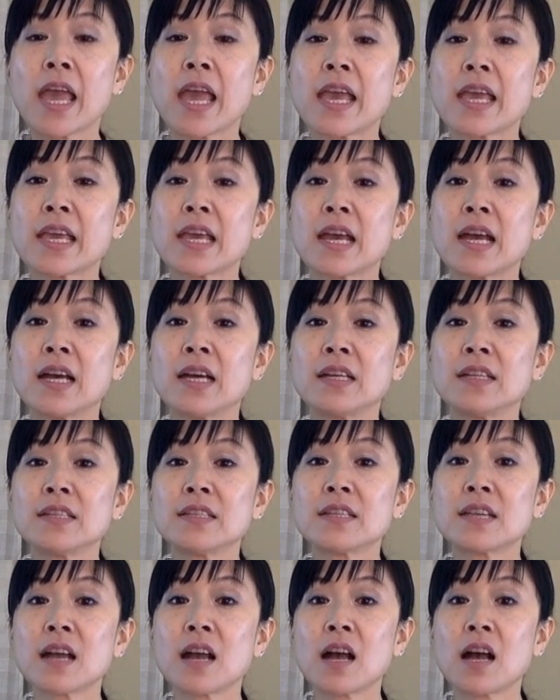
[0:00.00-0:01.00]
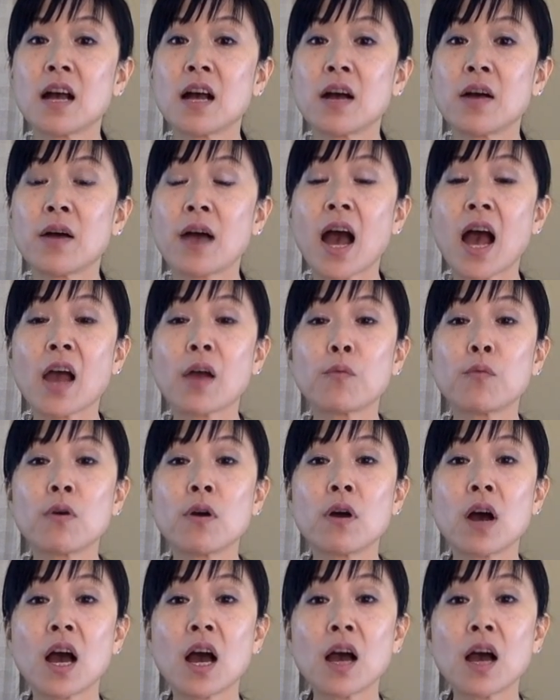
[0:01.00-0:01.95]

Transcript: And I will